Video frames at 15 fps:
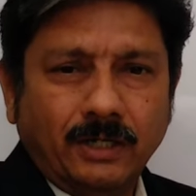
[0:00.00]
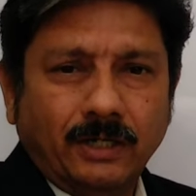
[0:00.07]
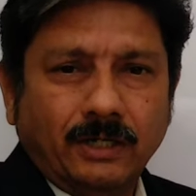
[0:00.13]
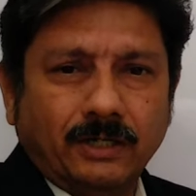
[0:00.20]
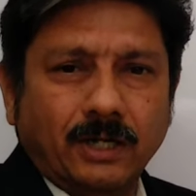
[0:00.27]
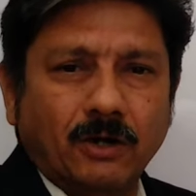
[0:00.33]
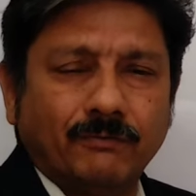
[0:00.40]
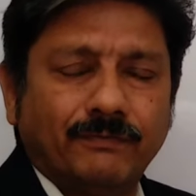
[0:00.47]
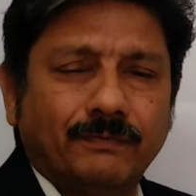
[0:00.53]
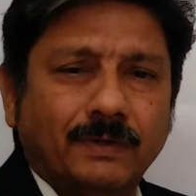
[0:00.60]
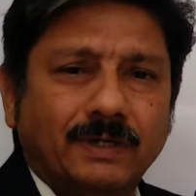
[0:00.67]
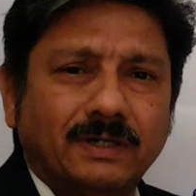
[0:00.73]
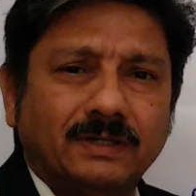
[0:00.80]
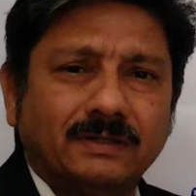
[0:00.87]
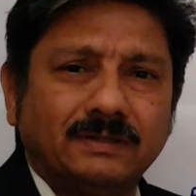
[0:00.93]

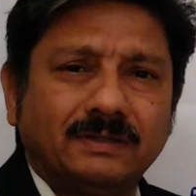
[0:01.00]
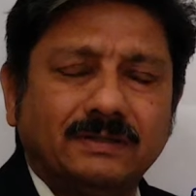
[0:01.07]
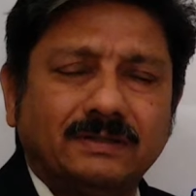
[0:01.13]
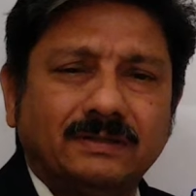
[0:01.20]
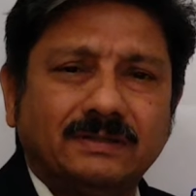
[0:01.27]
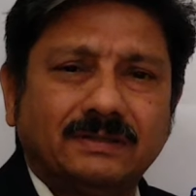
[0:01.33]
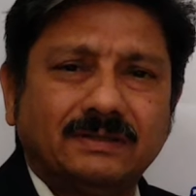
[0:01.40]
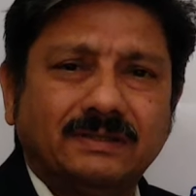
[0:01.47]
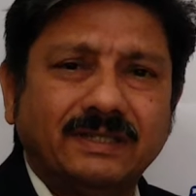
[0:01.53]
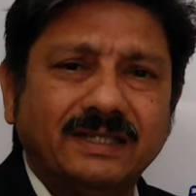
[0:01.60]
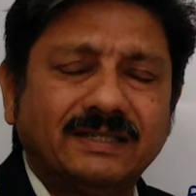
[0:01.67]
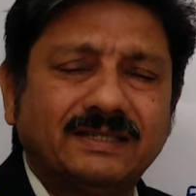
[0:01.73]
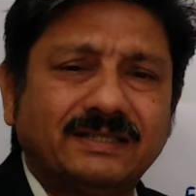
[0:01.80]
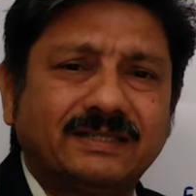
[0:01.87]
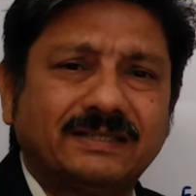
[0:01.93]
Now,
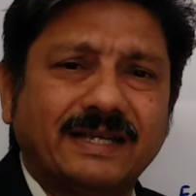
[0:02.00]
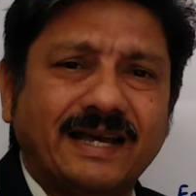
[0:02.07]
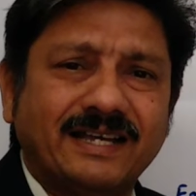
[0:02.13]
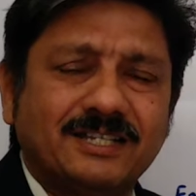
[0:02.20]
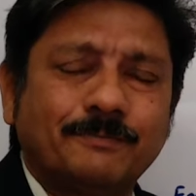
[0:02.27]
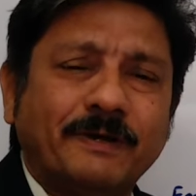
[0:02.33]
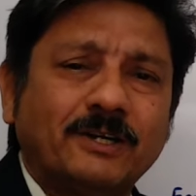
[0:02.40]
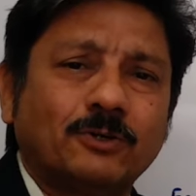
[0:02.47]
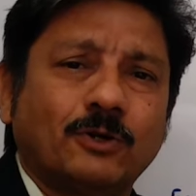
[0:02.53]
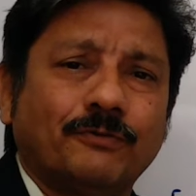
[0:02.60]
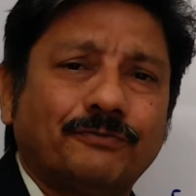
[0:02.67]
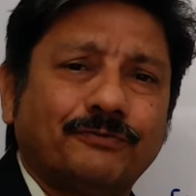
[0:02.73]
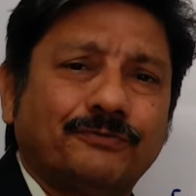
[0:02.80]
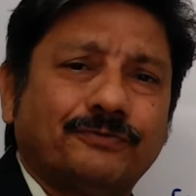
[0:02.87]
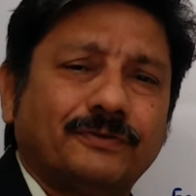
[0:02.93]
this aspect
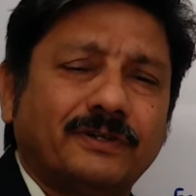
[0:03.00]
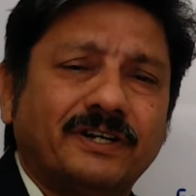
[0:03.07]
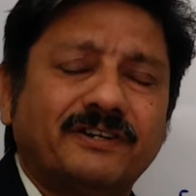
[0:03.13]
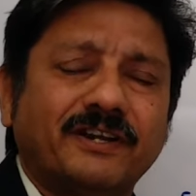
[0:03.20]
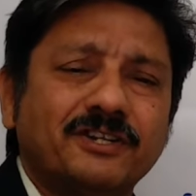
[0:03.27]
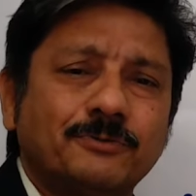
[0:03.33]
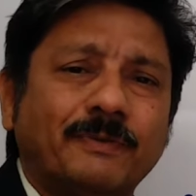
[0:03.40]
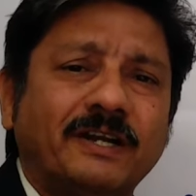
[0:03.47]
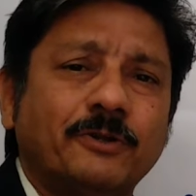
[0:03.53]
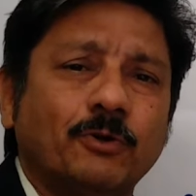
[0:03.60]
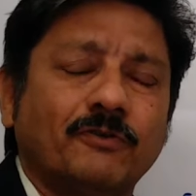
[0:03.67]
of retrenchment,